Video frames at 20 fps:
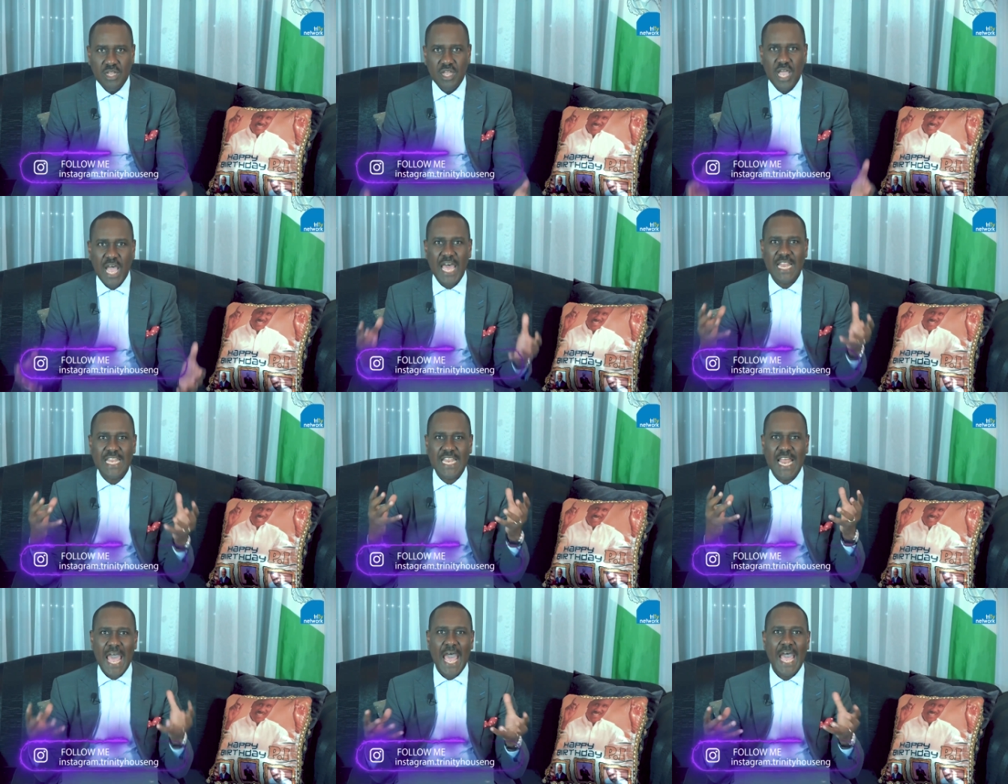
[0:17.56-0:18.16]

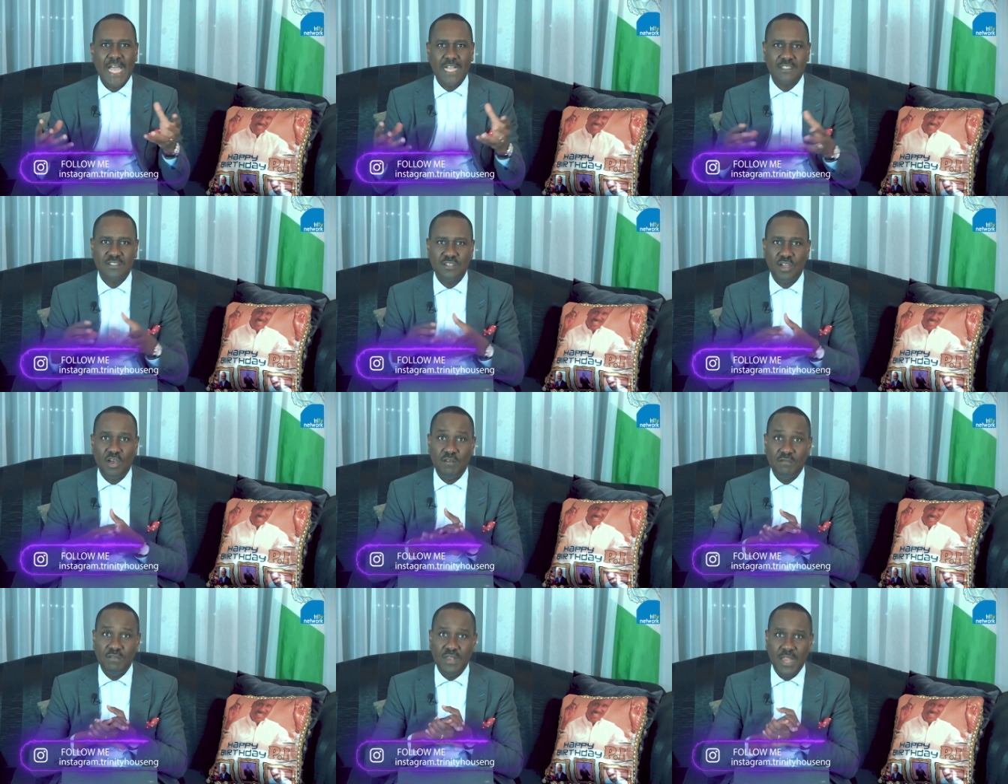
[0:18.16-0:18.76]
An act
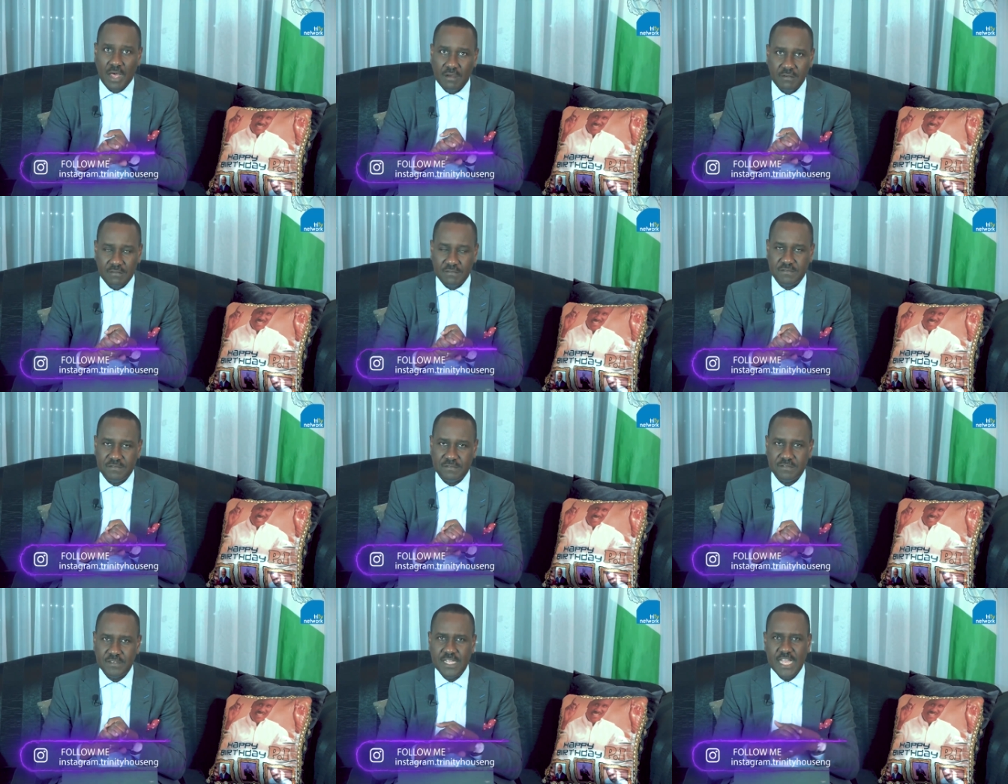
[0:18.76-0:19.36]
of love,
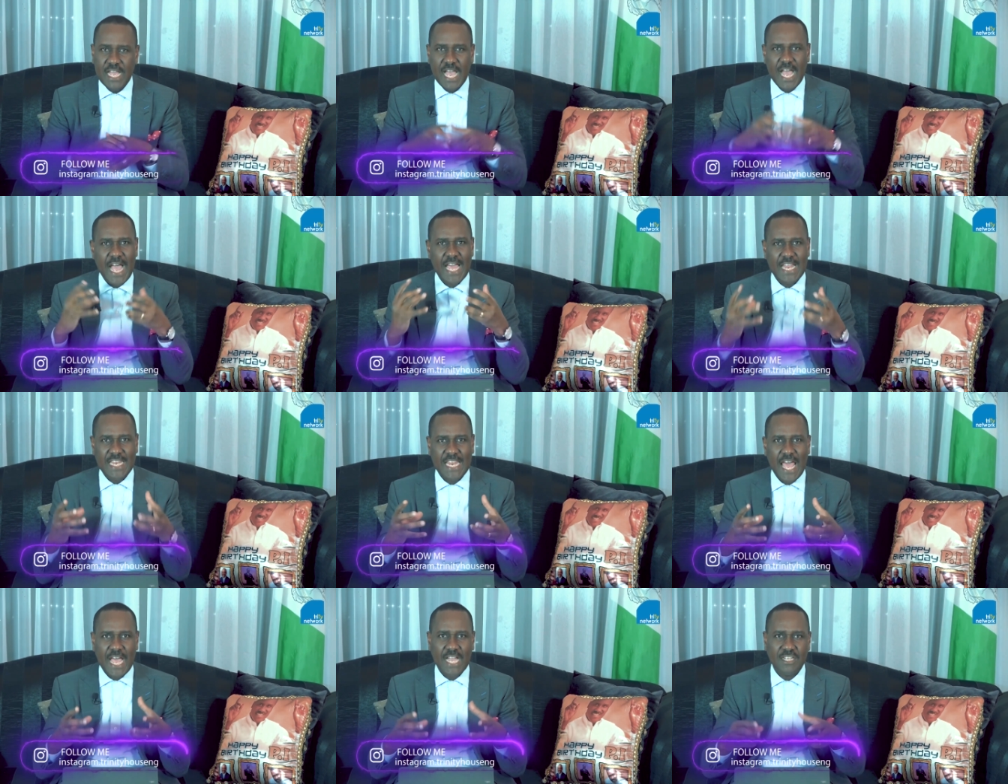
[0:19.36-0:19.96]

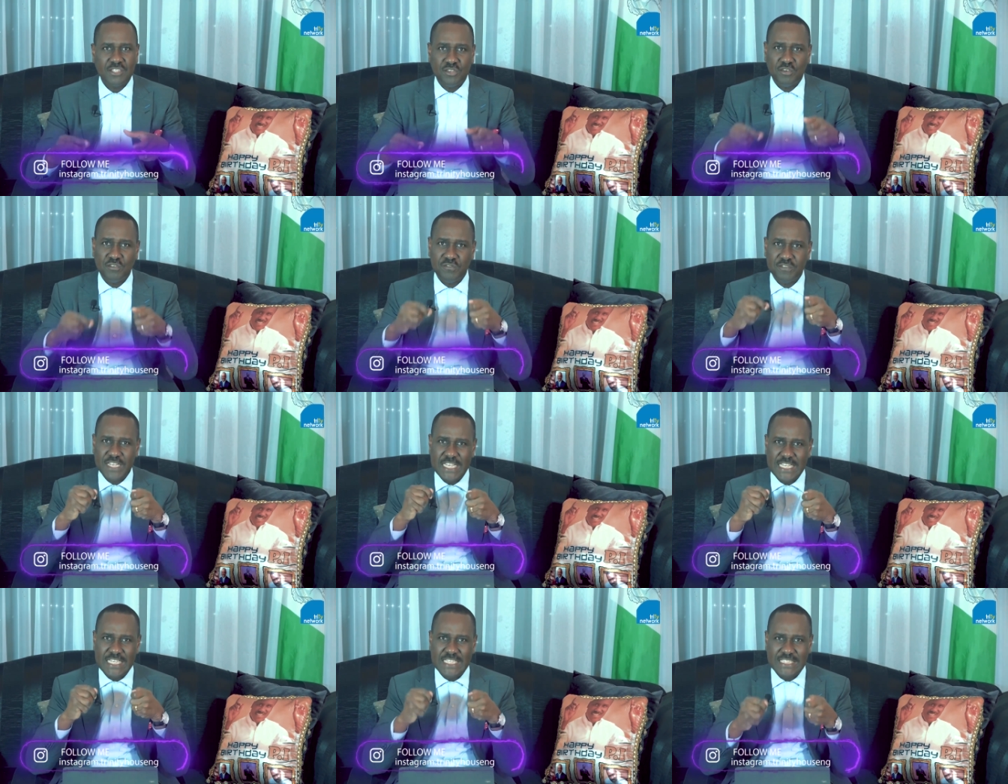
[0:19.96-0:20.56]
an act of
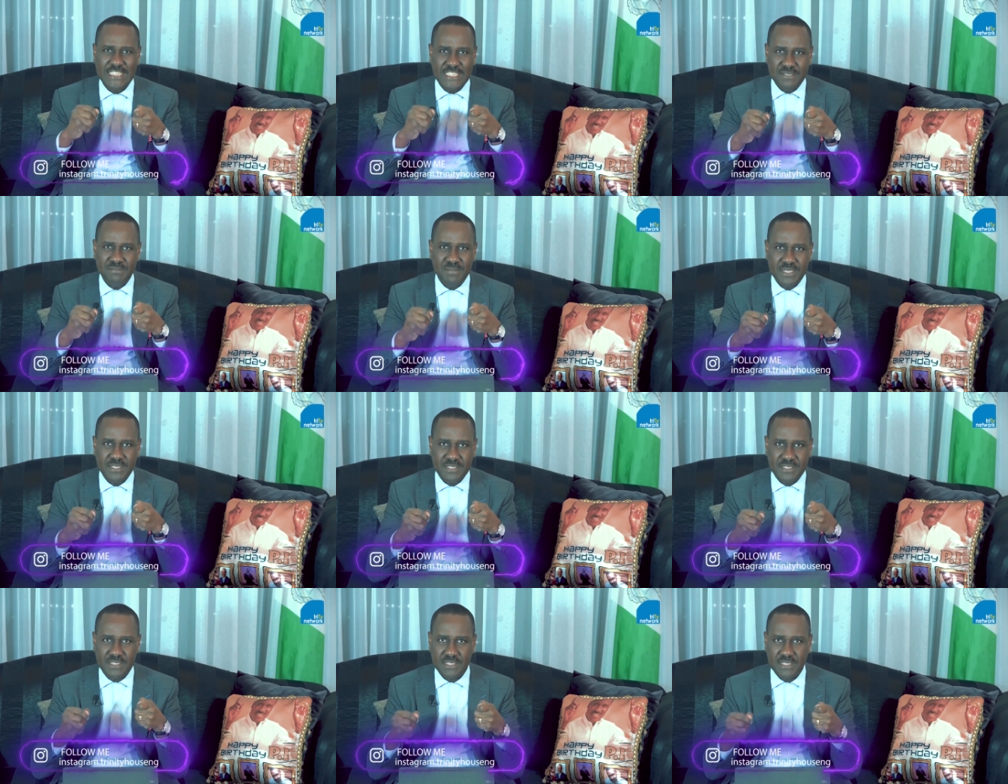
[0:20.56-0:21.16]

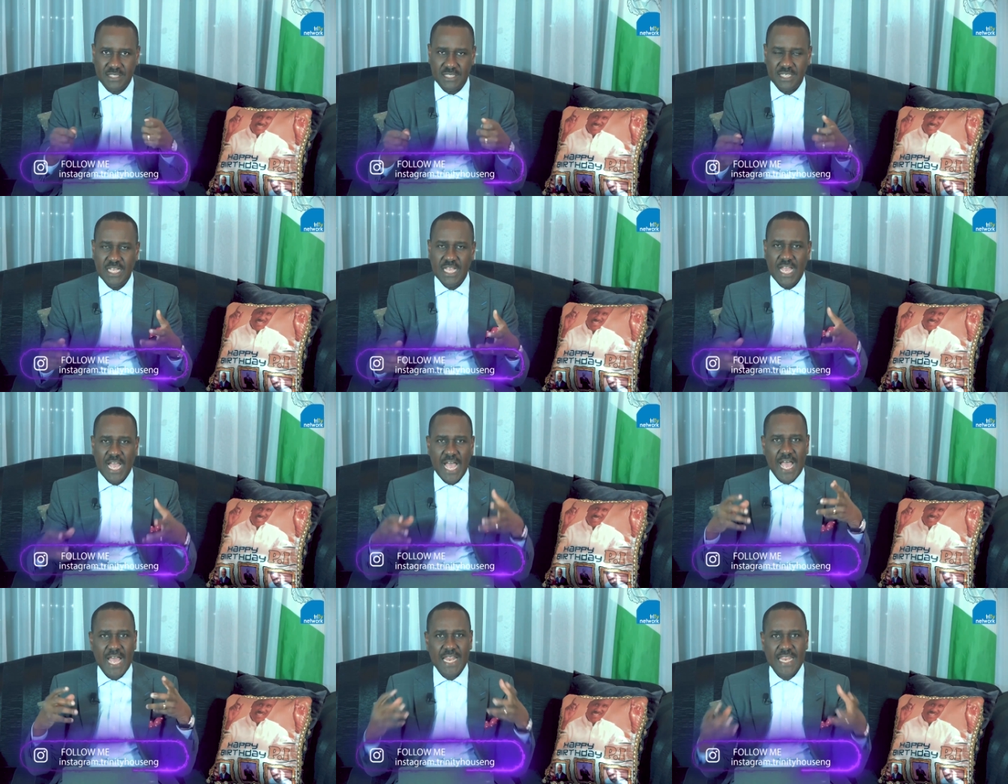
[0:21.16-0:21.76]
intimacy,
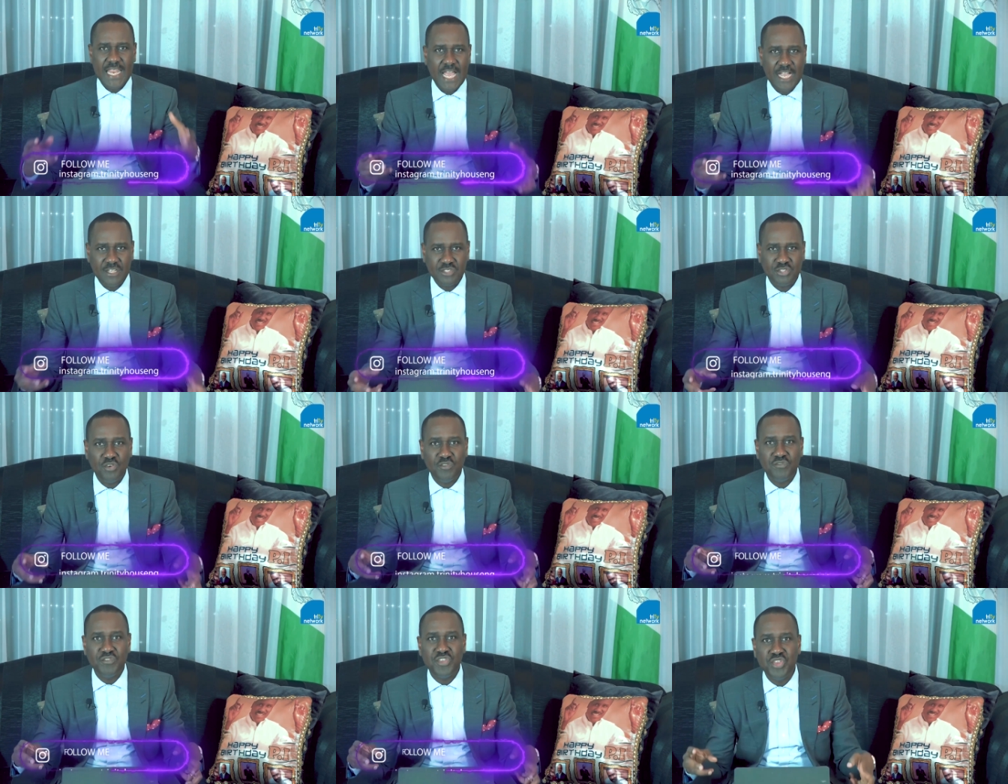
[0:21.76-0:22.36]
an act
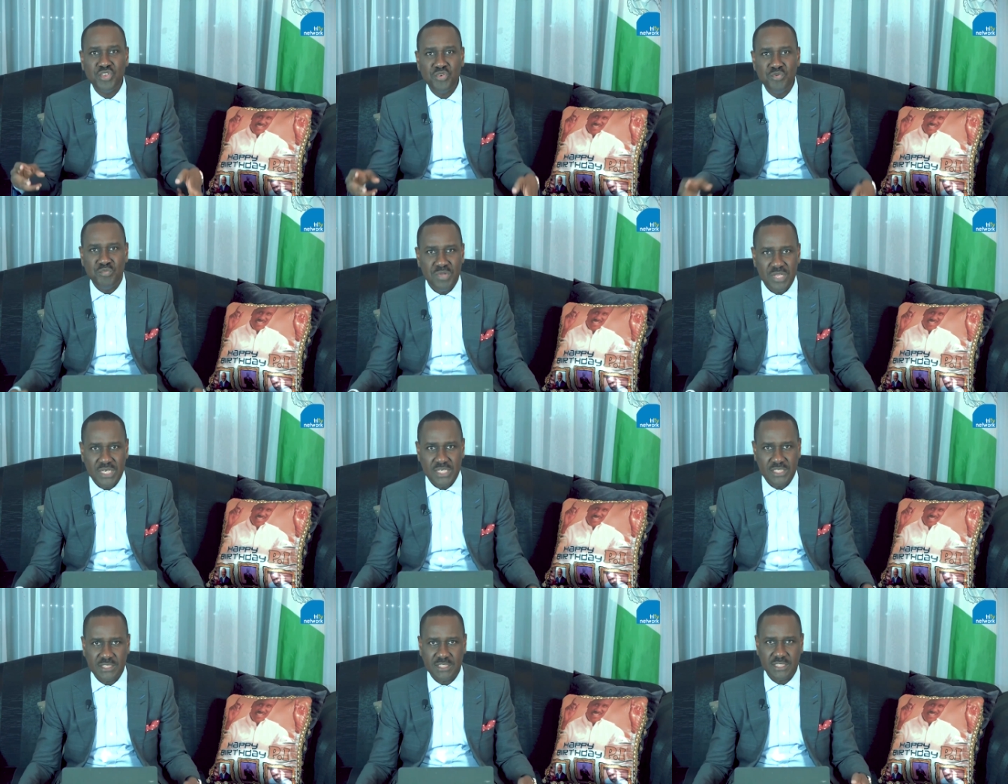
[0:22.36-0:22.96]
of
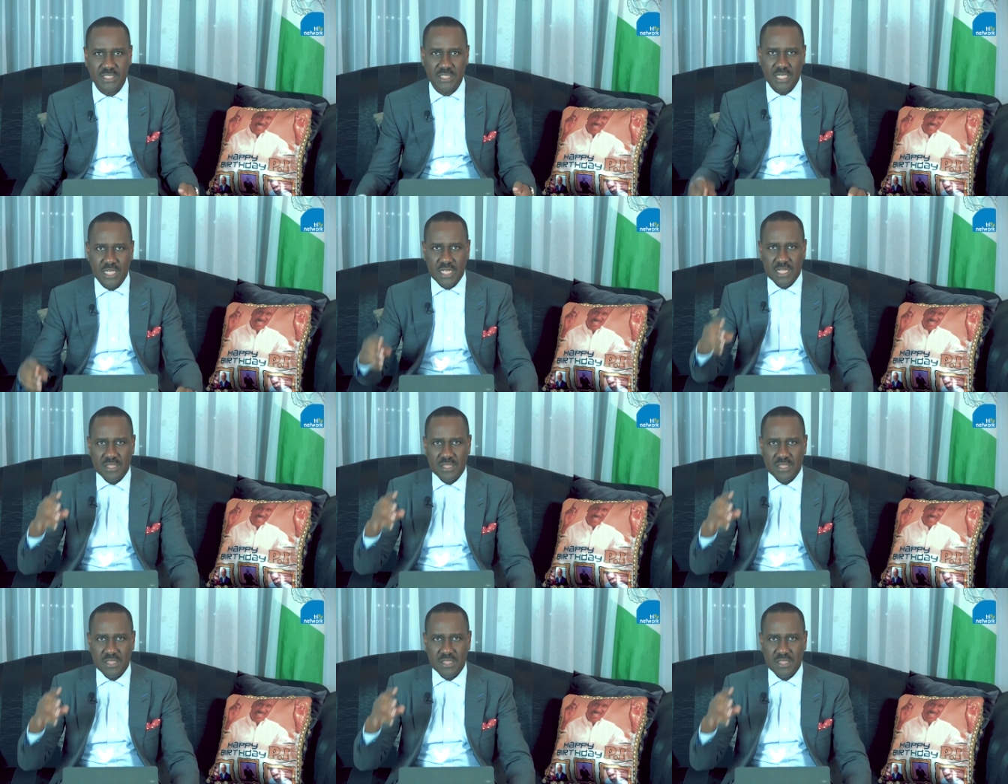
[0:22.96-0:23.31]
humility.